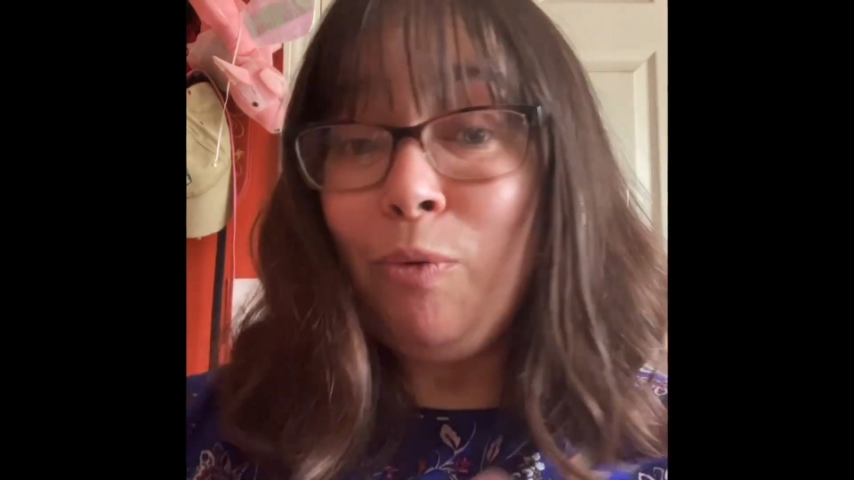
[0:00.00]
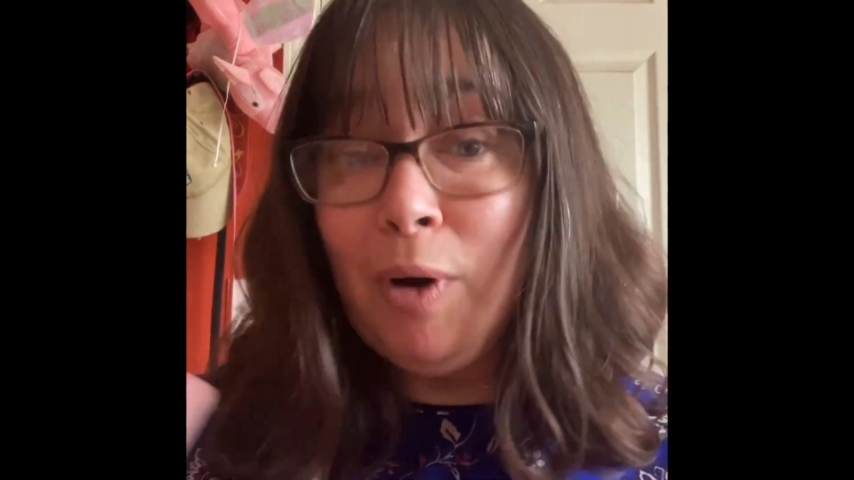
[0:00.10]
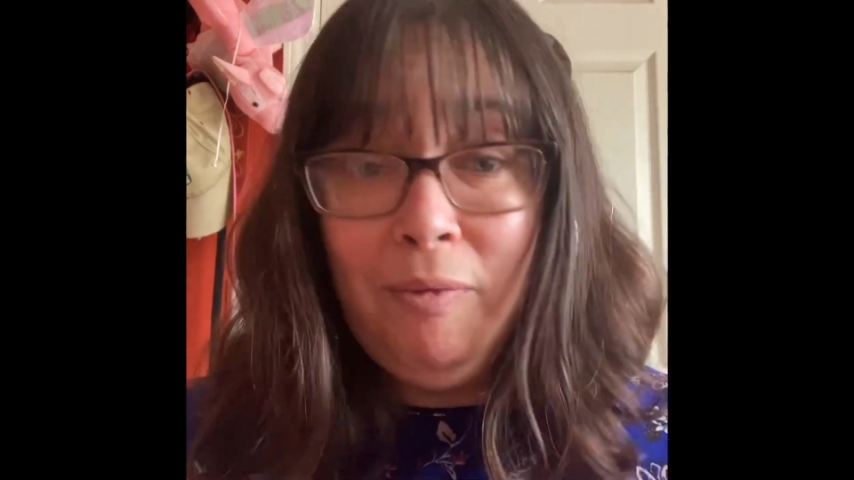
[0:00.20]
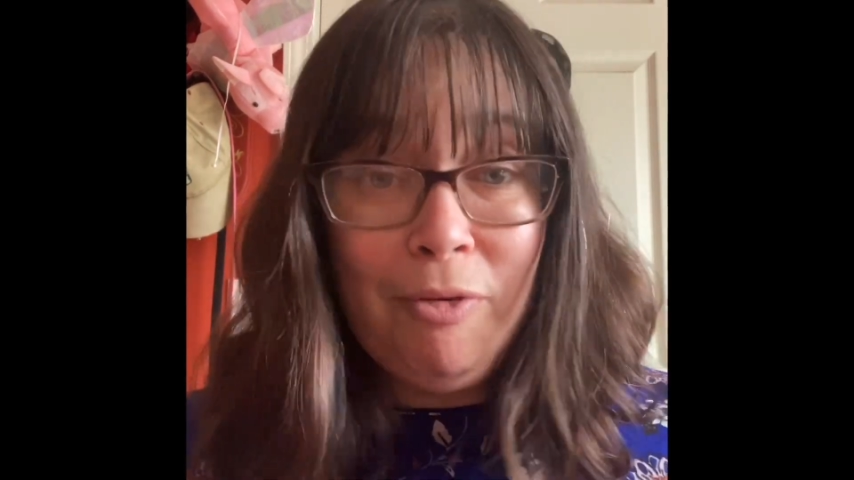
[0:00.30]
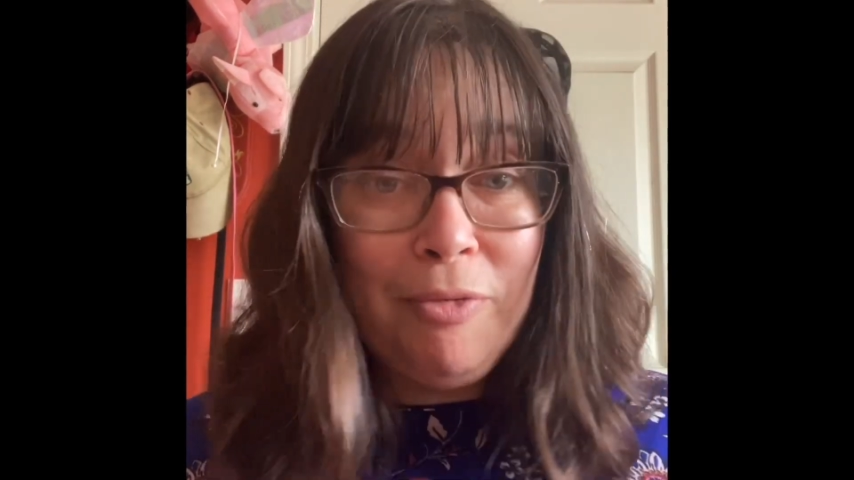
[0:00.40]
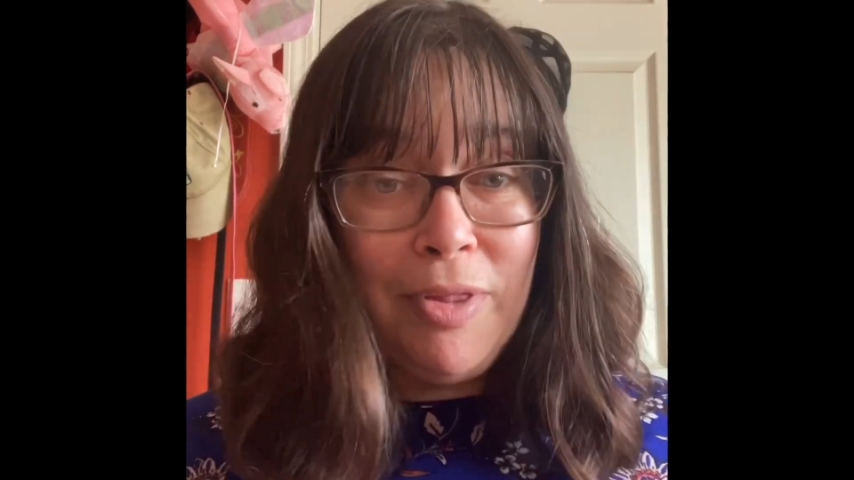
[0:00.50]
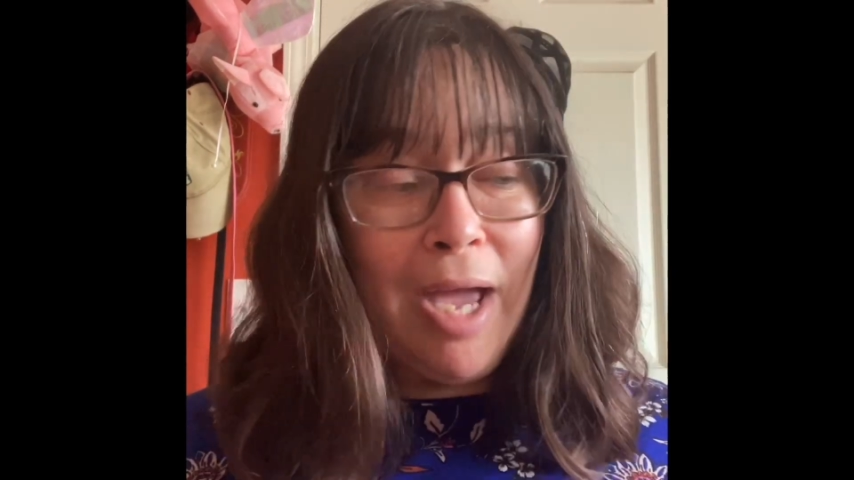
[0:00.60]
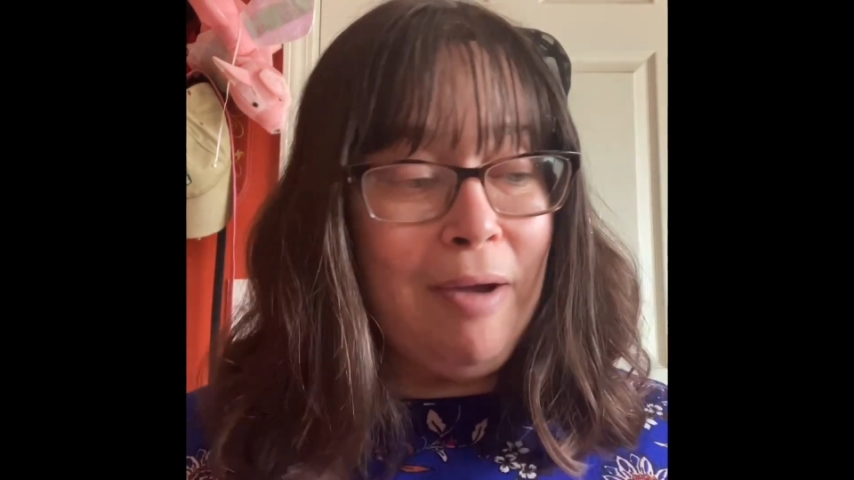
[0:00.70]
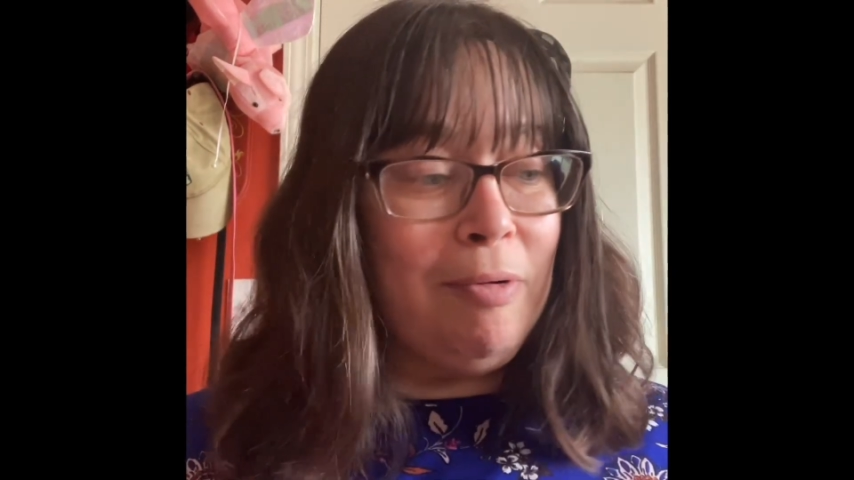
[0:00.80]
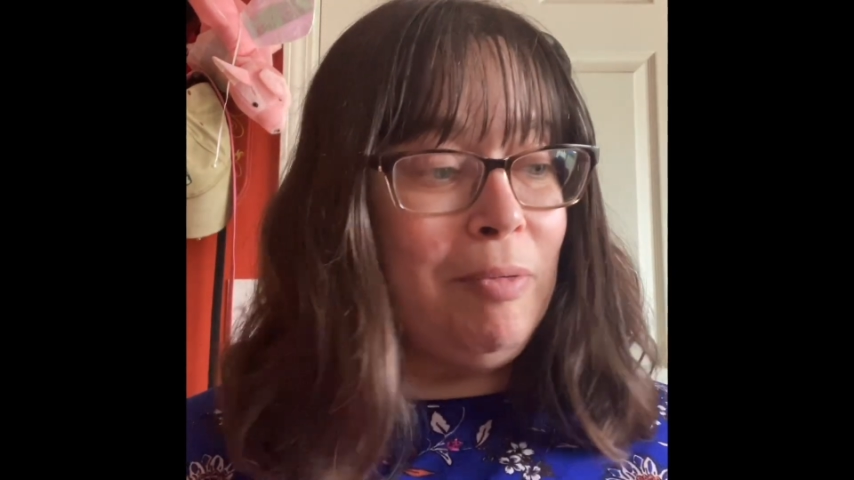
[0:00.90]
grateful for
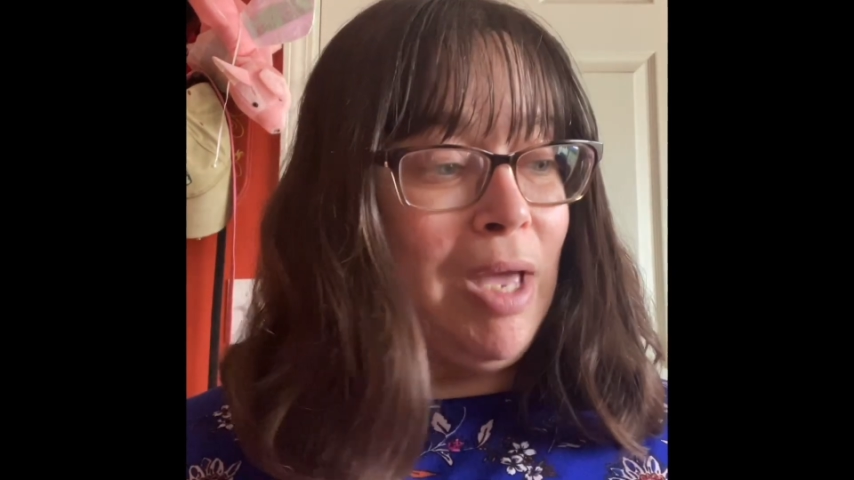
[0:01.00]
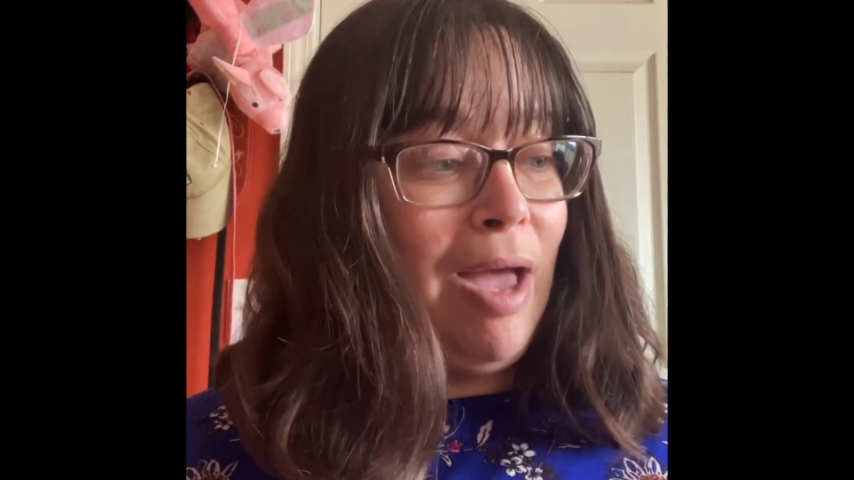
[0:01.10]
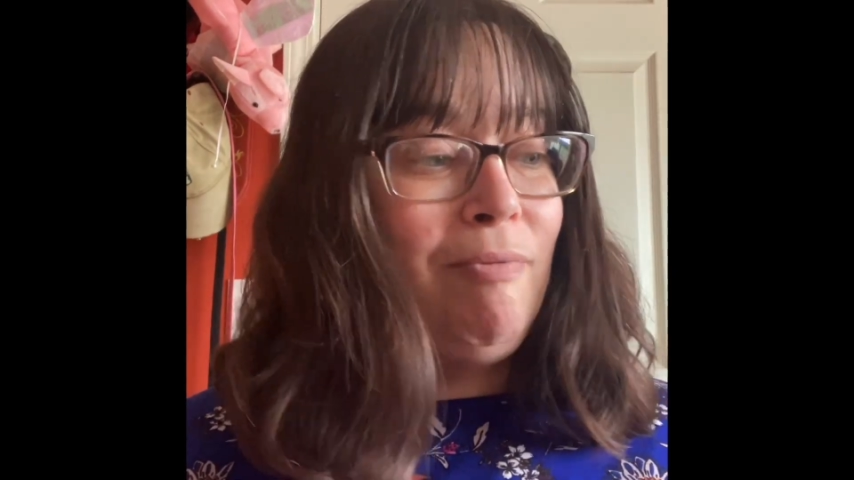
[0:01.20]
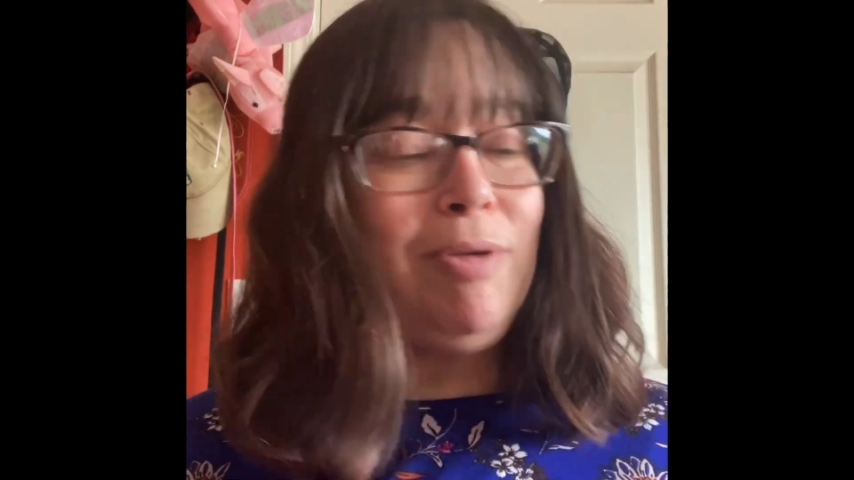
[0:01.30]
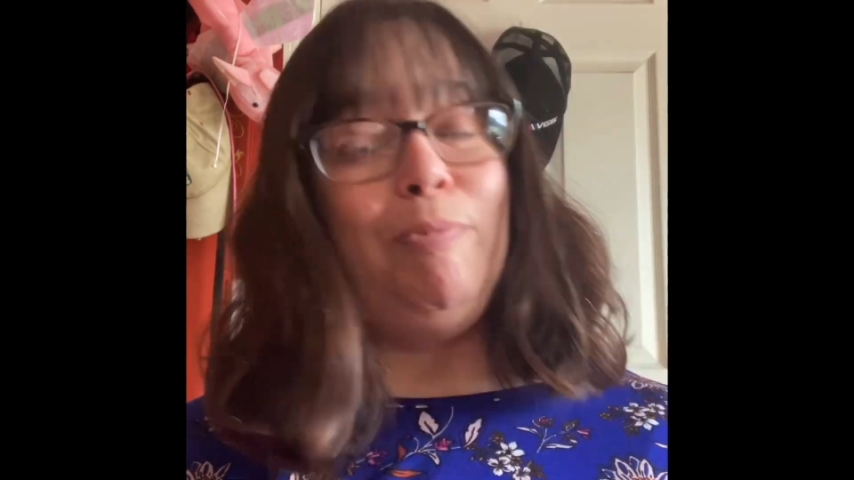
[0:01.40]
that when we have it.